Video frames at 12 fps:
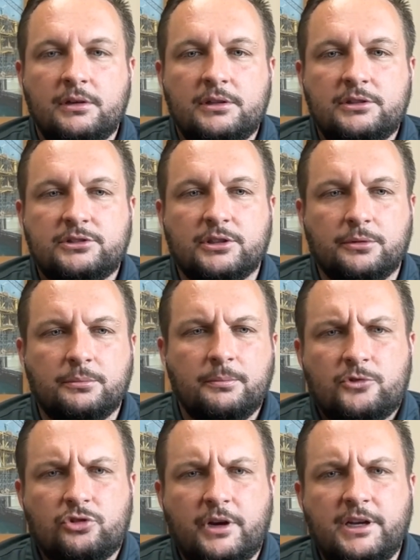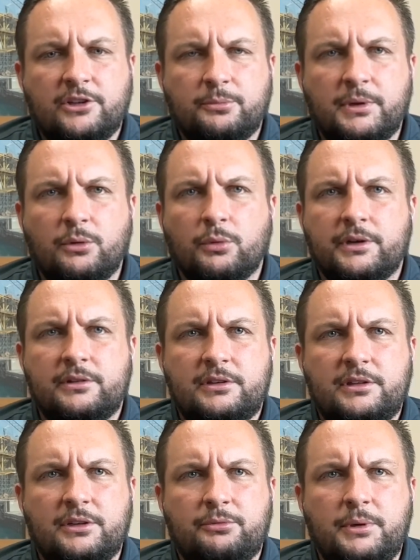So training is a big one.
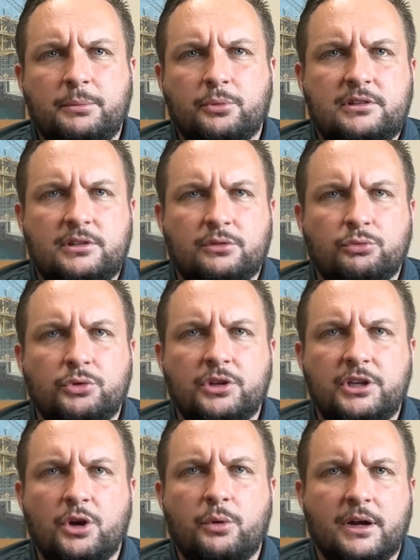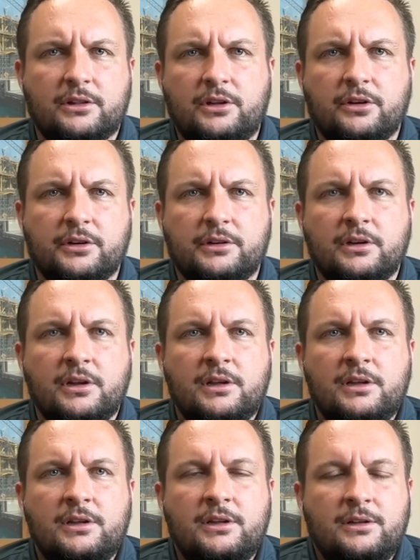If people can really go out there and
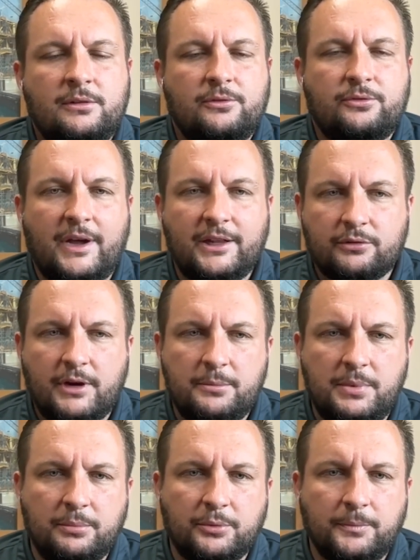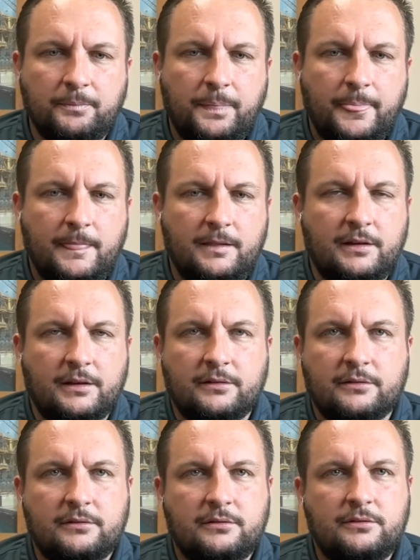find the right people,
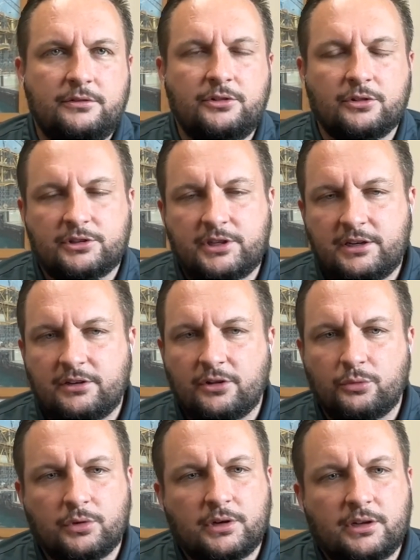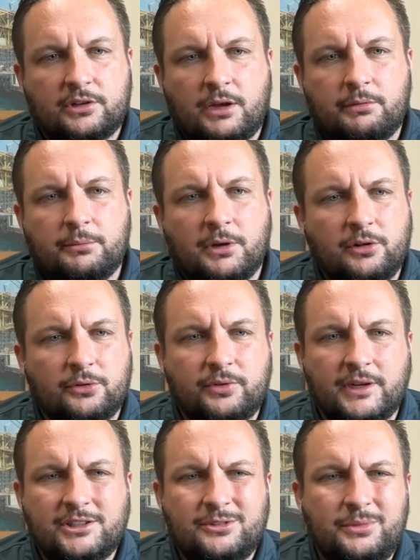and, you know, I'll take another word out of Tommy Mello,
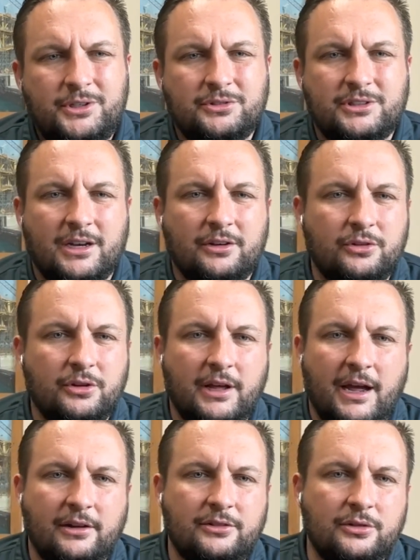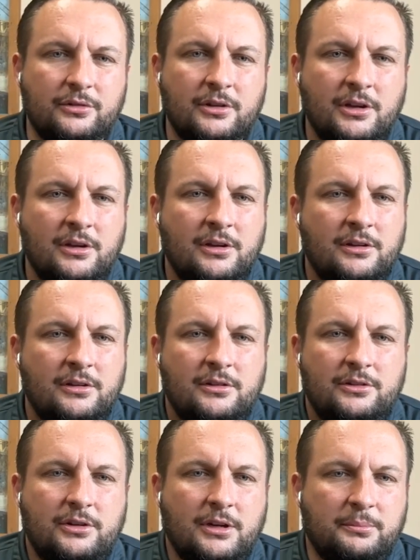find somebody who's got a good attitude.
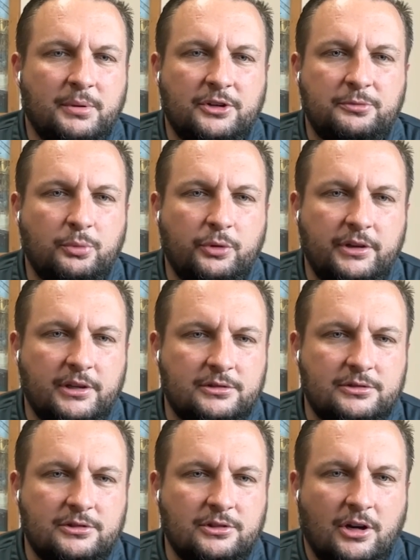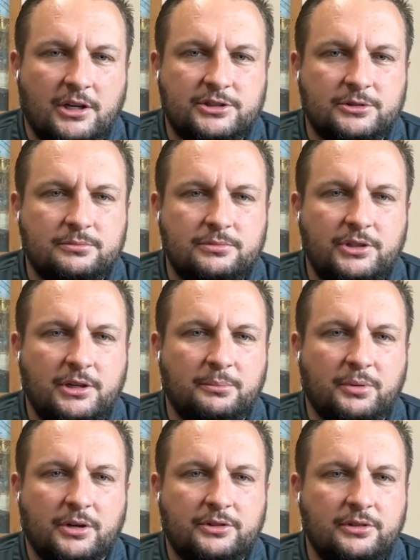You got a busboy that's awesome. You got a
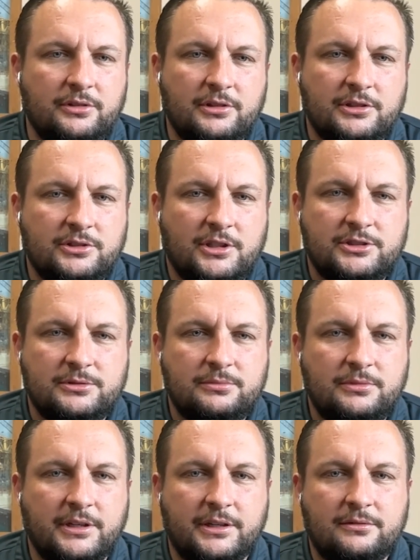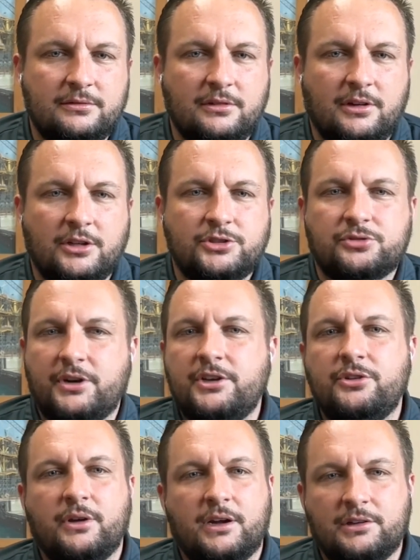bartender that's awesome. Like, I'll train
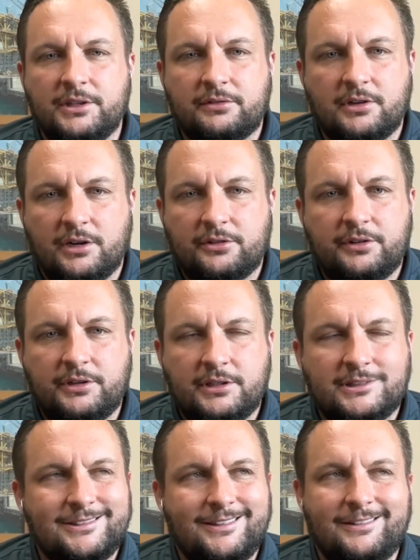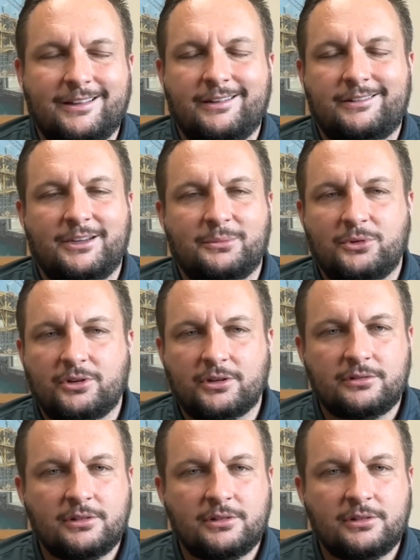you how to lift concrete. It's not that damn hard.